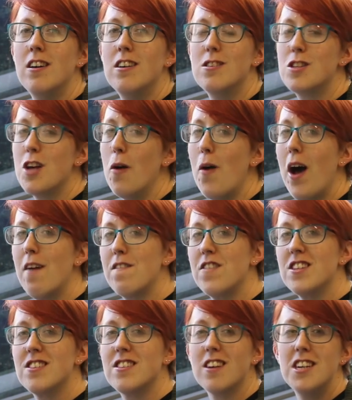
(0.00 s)
So have
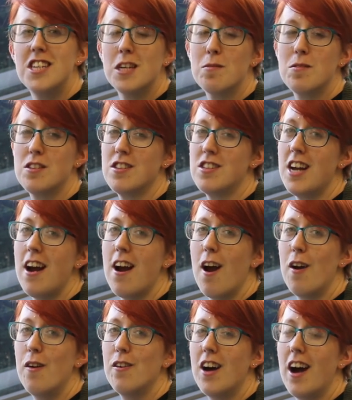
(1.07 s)
fun citing with
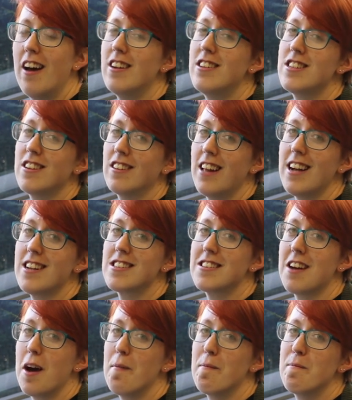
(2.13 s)
Zotero, and until next
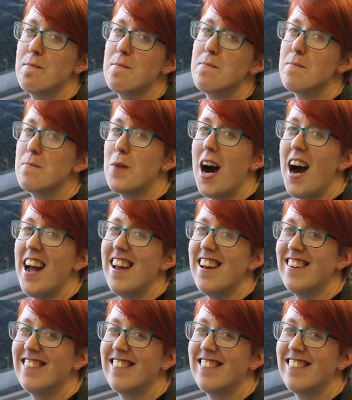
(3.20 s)
time, bye!